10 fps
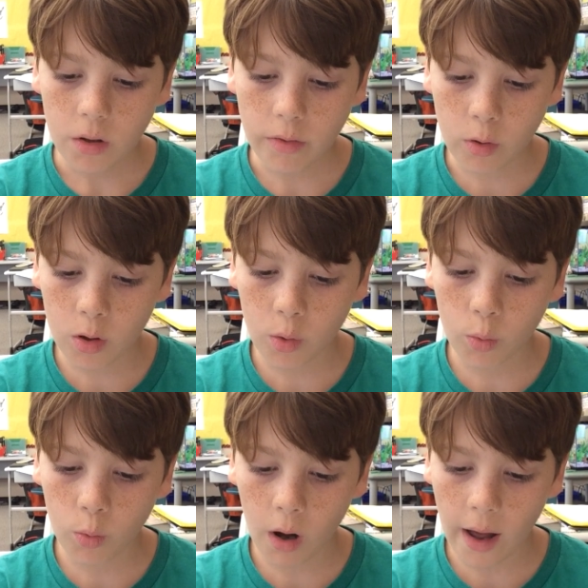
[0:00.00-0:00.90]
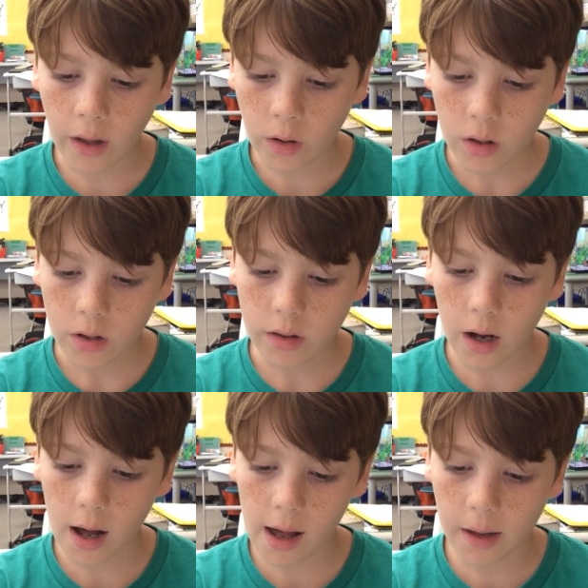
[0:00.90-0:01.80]
For a while, the
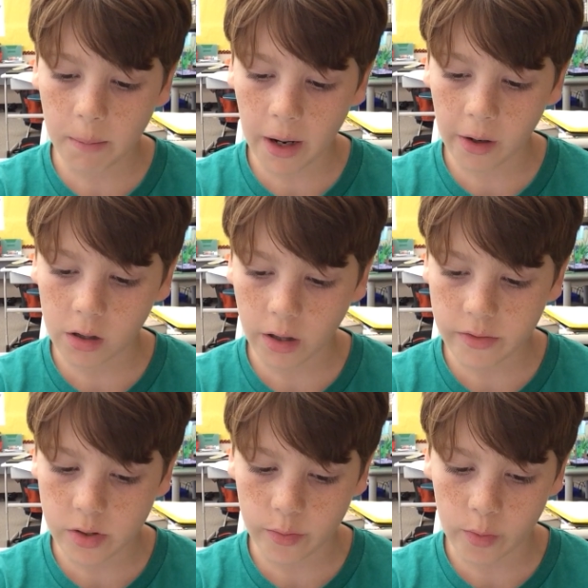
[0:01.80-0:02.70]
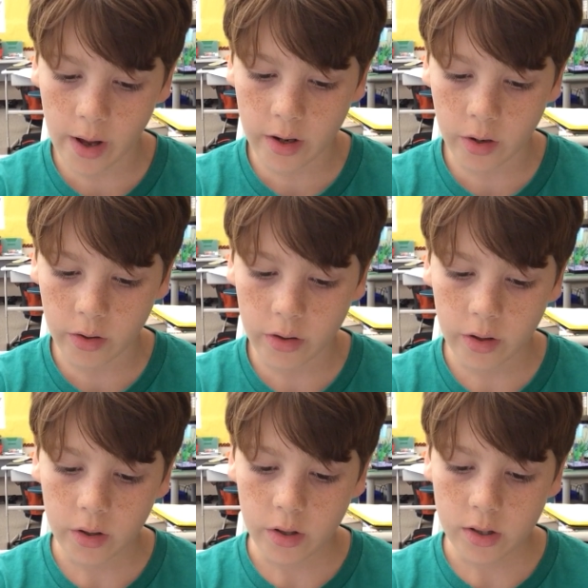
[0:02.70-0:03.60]
high, bare cliffs of red earth
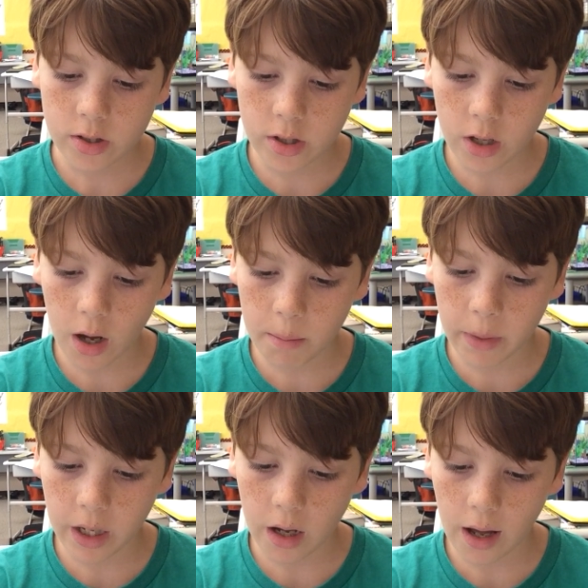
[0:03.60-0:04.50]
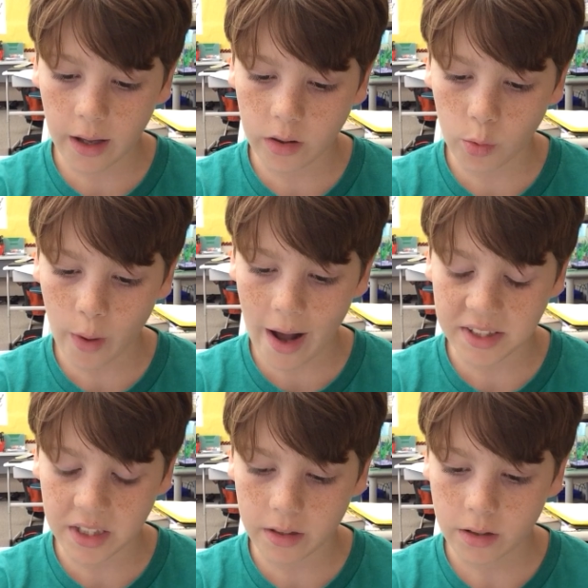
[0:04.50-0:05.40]
stood up behind the
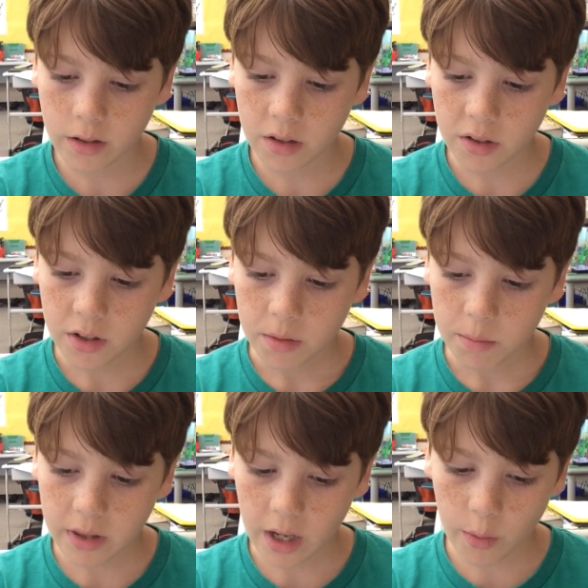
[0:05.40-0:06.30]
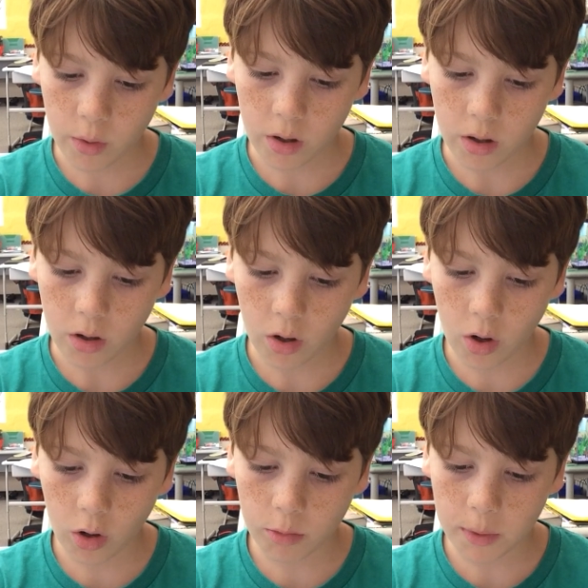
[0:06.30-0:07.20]
wagon, but they were
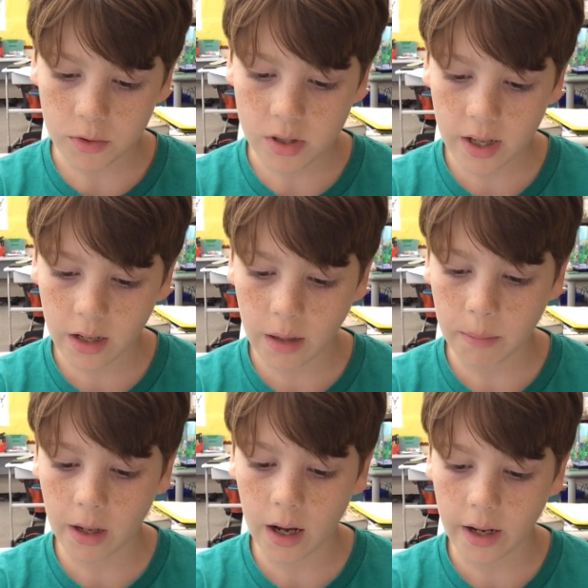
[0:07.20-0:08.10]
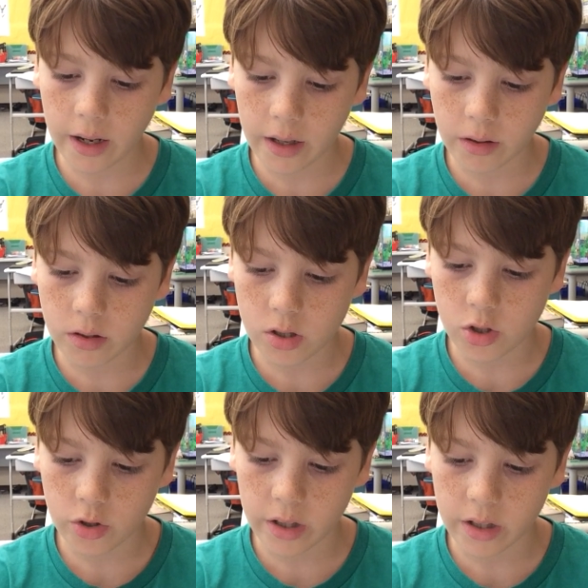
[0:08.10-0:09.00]
almost hidden behind hills
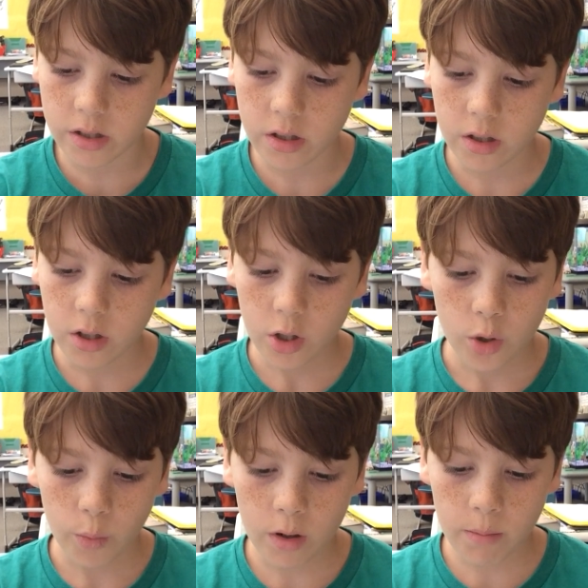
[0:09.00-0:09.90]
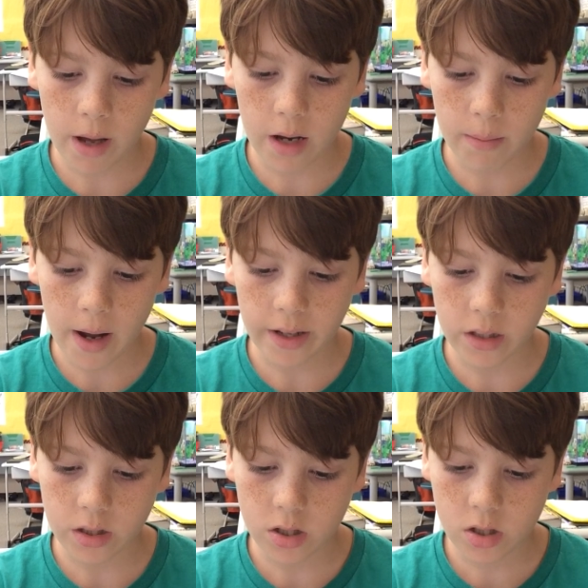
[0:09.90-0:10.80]
and trees when Pet and
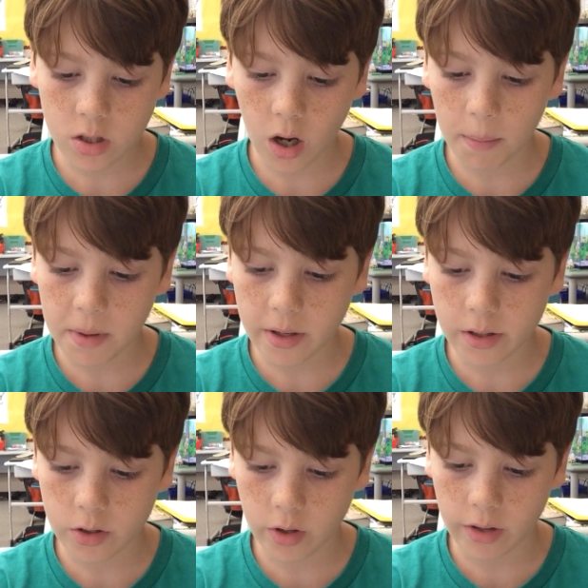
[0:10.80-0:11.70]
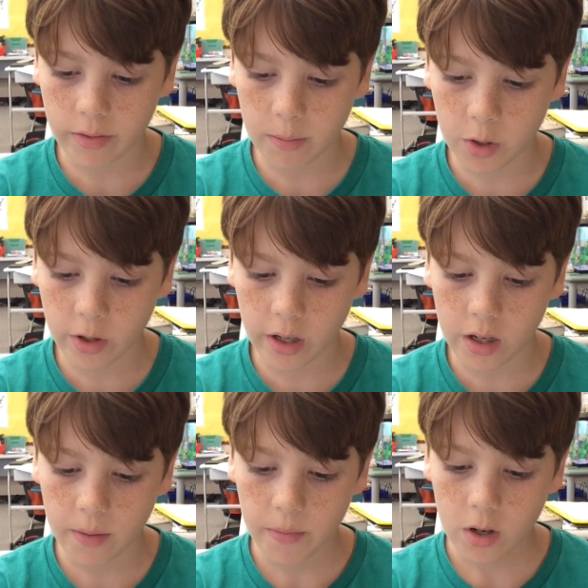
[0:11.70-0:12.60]
Patty stopped to drink from the
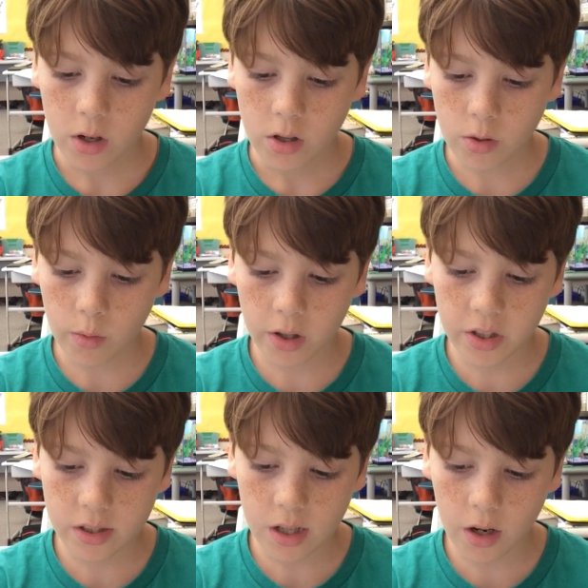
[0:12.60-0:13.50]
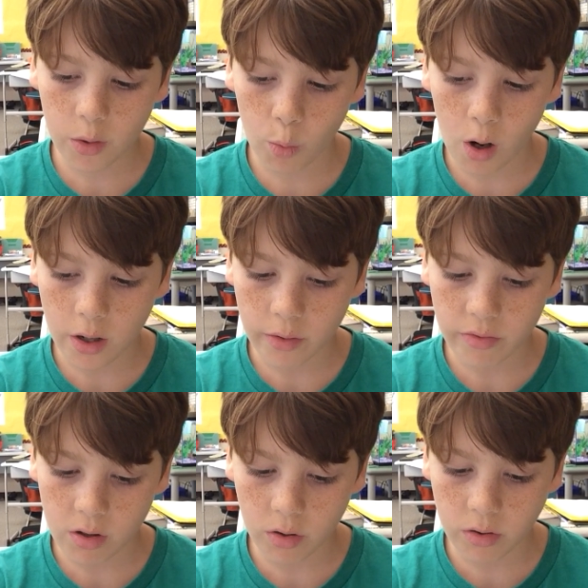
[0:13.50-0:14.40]
creek. The rushing sound of the water
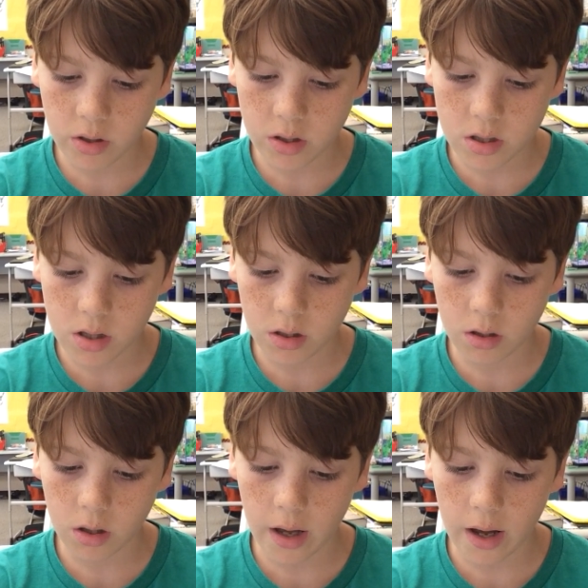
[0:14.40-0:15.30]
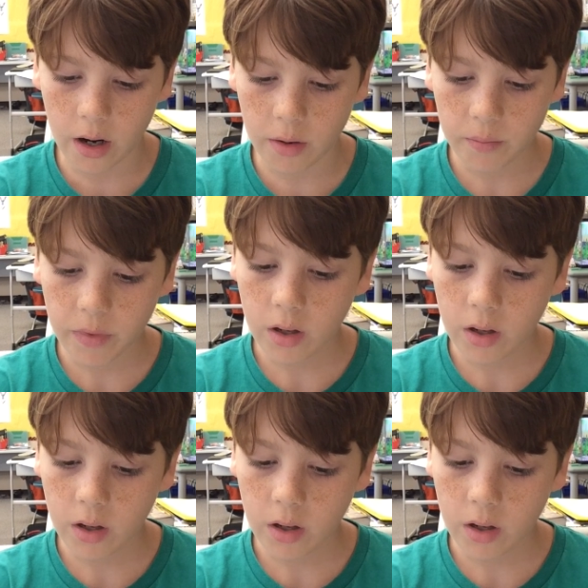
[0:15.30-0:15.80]
filled the still air.